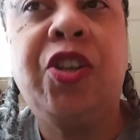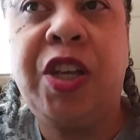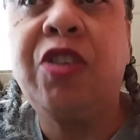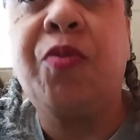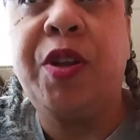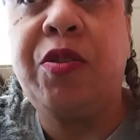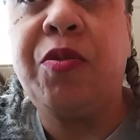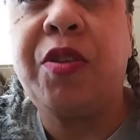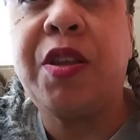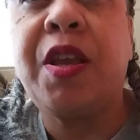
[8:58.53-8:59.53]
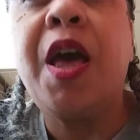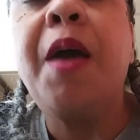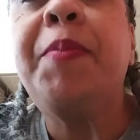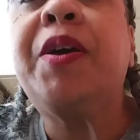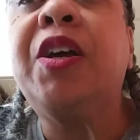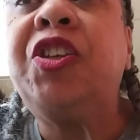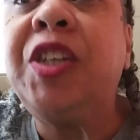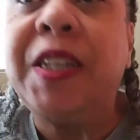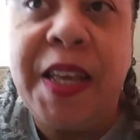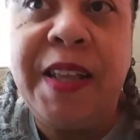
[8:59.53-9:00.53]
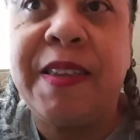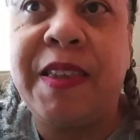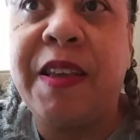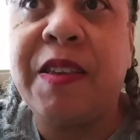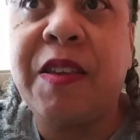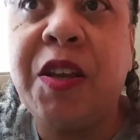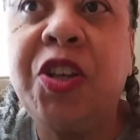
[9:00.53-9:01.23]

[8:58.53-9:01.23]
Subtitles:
She is going to do this because she needs this.